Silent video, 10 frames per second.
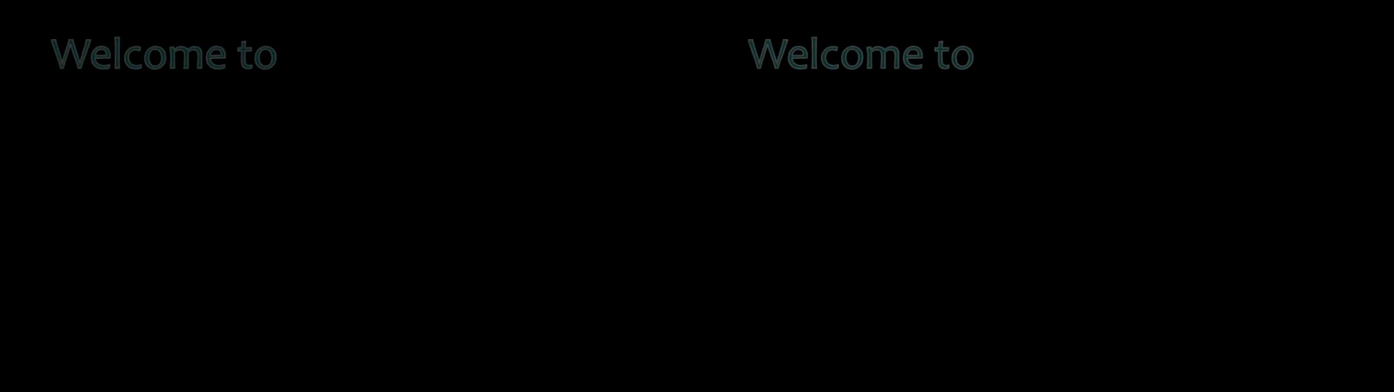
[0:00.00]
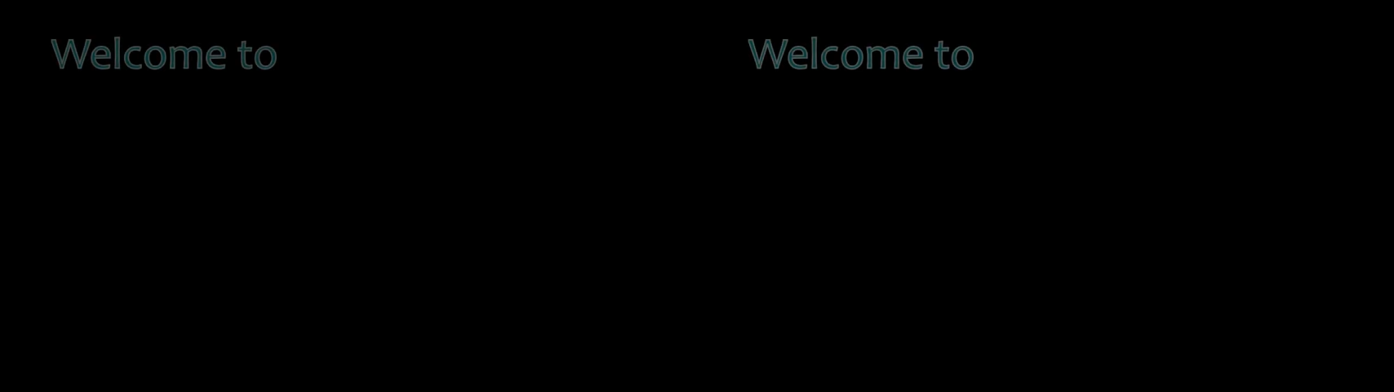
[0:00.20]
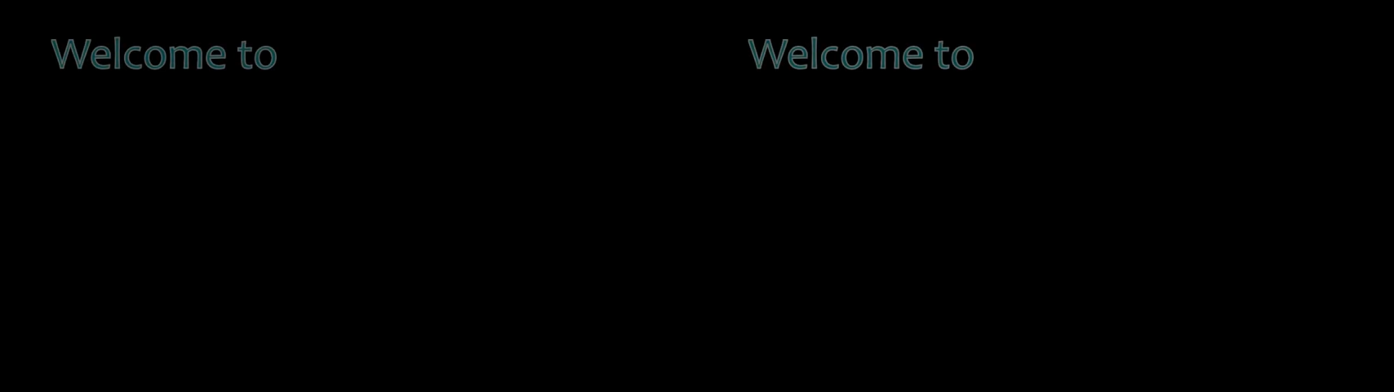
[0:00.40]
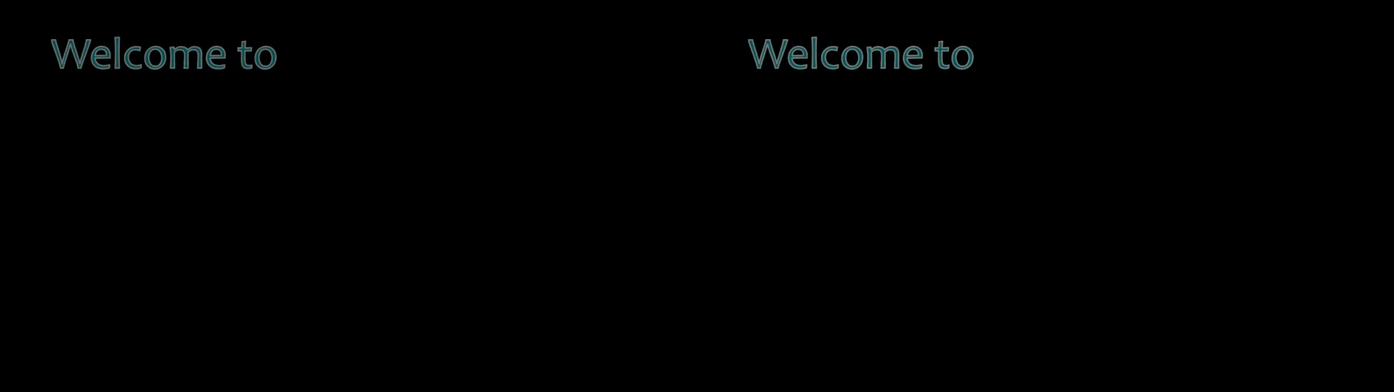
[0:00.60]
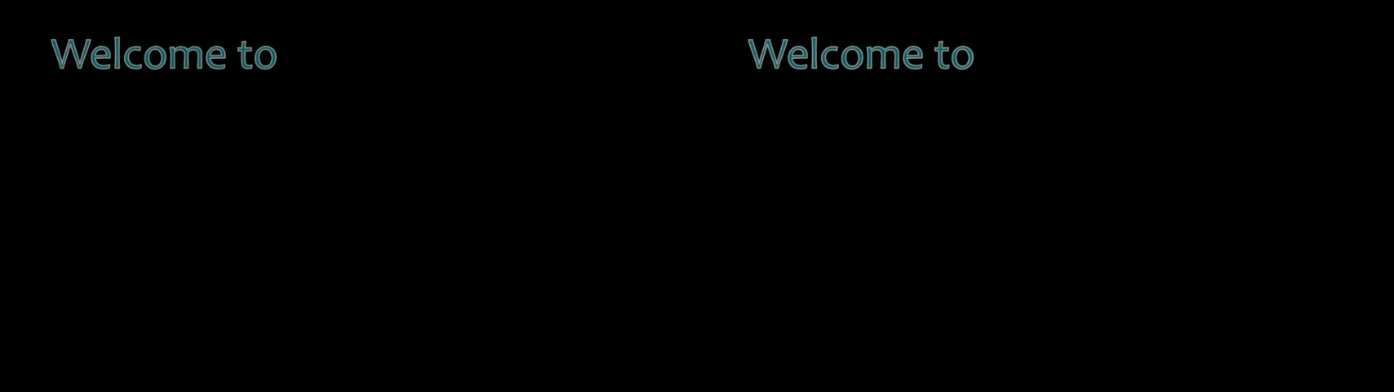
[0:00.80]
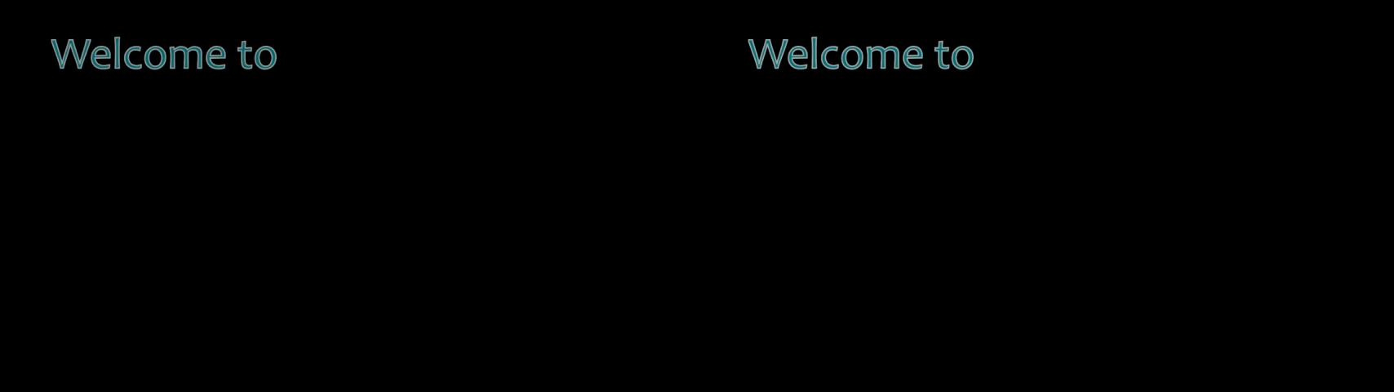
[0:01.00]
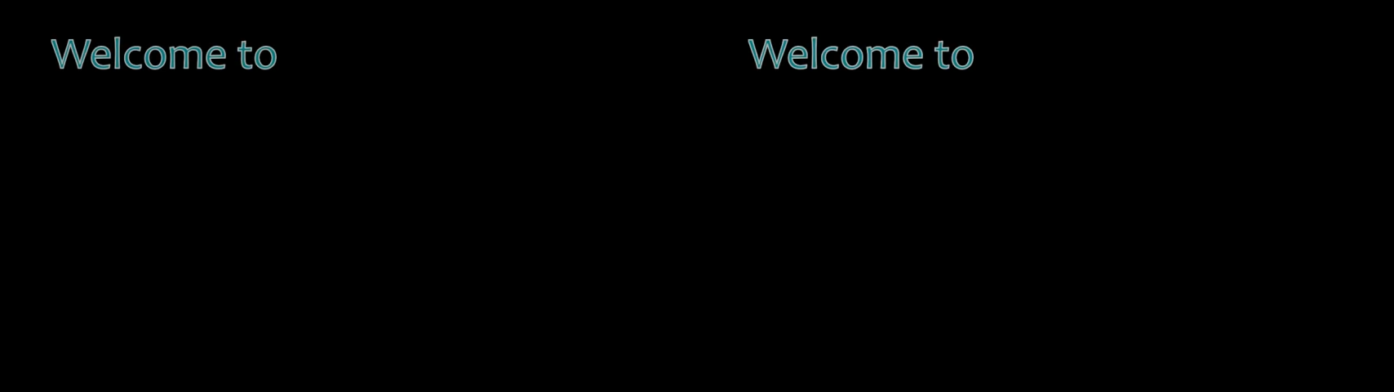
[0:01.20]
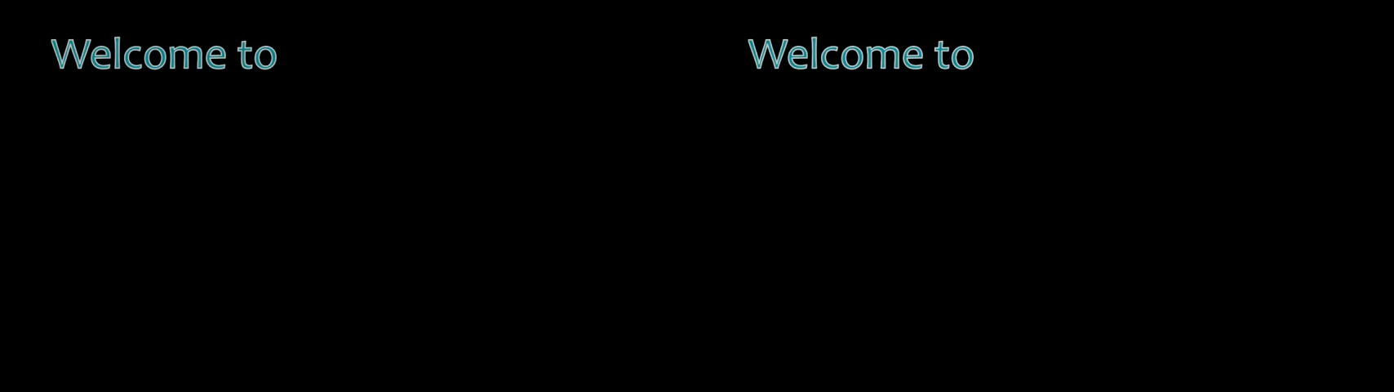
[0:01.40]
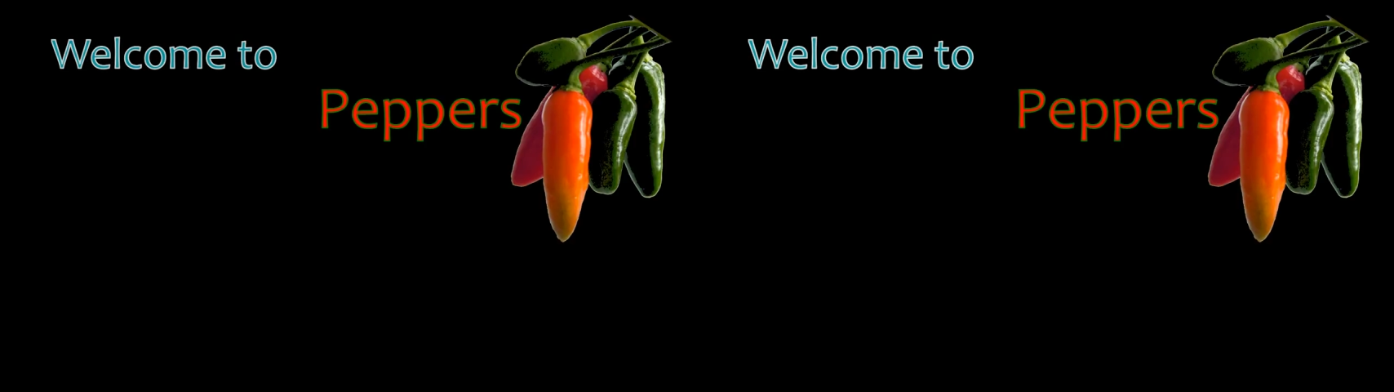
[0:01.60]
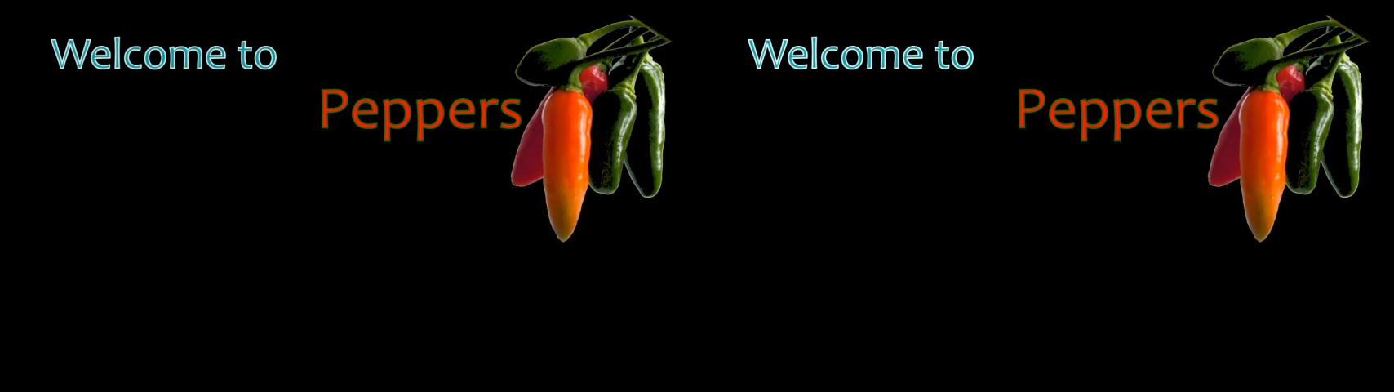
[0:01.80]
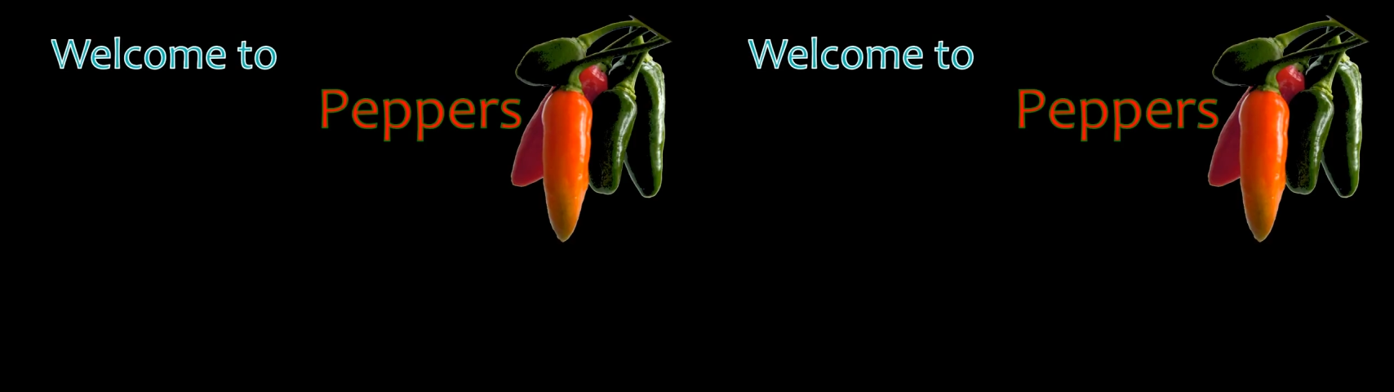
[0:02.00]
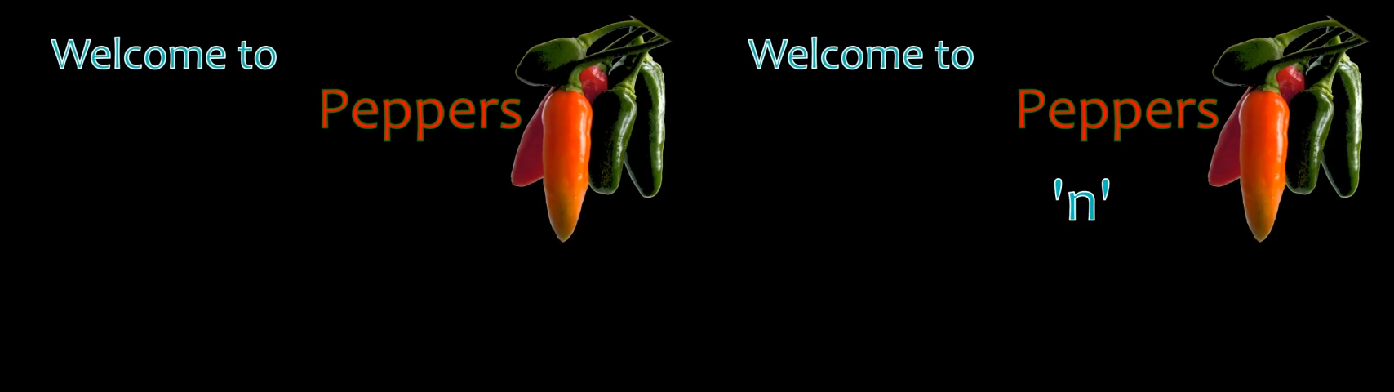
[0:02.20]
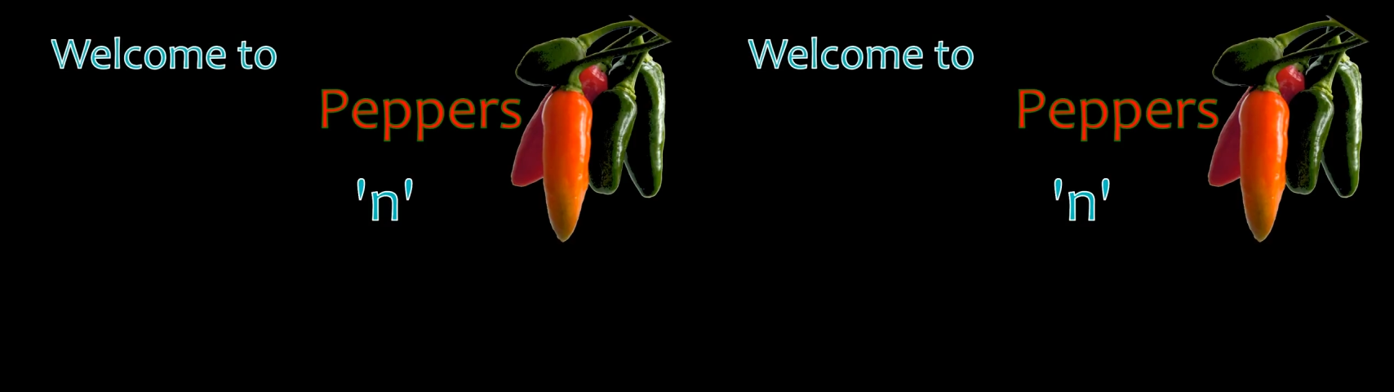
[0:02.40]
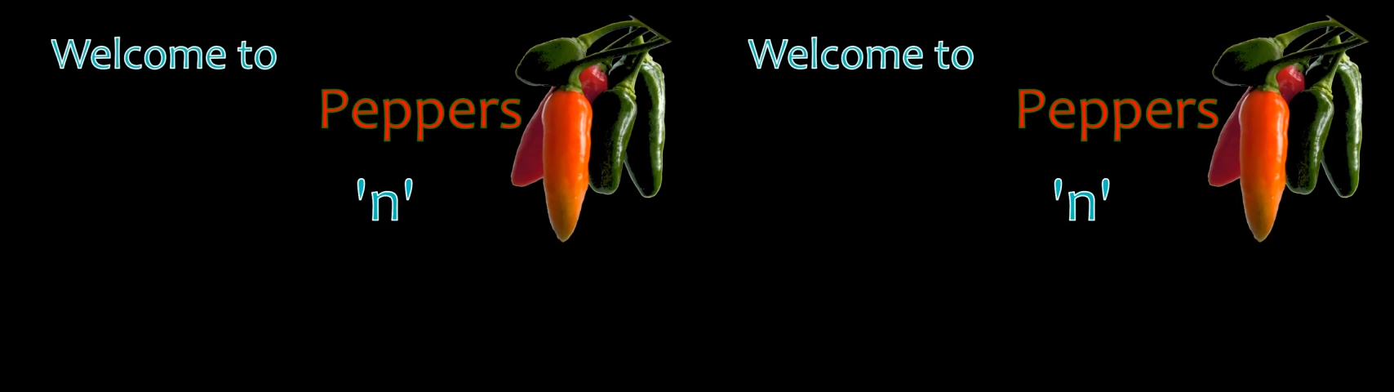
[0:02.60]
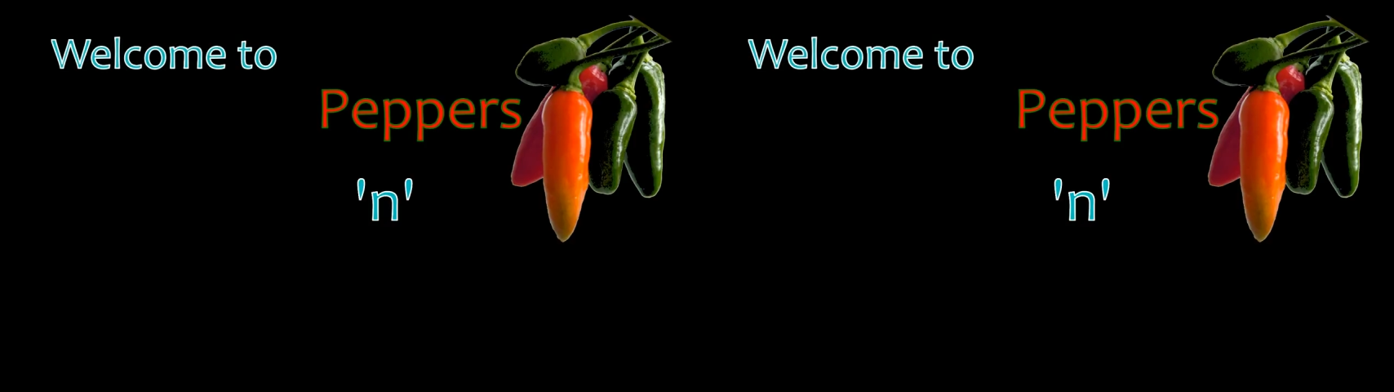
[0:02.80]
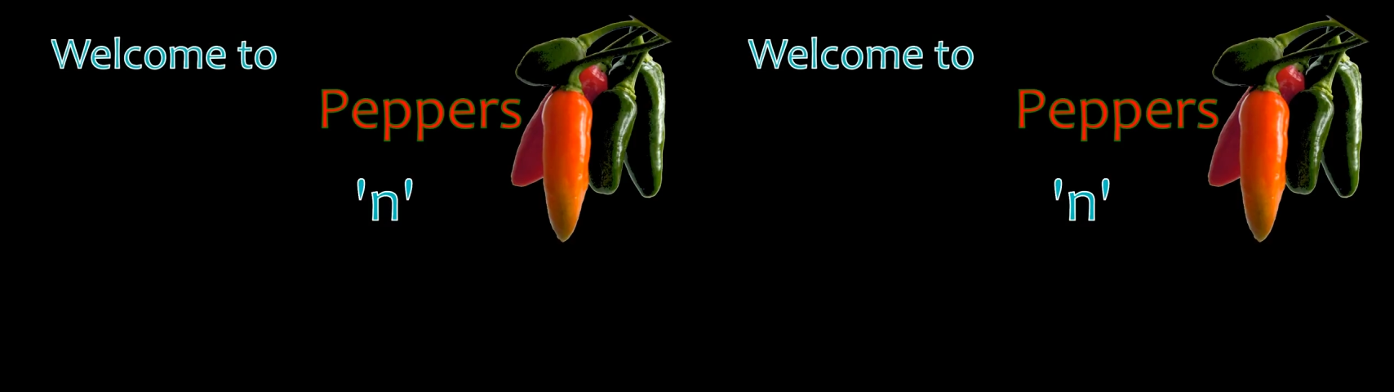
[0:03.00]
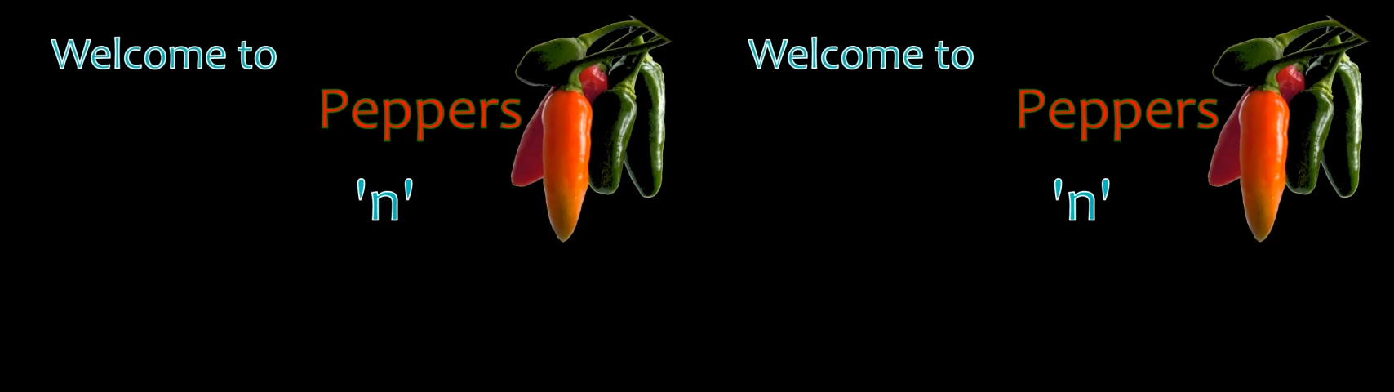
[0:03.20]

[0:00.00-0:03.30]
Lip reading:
Nobody's mouth can be seen.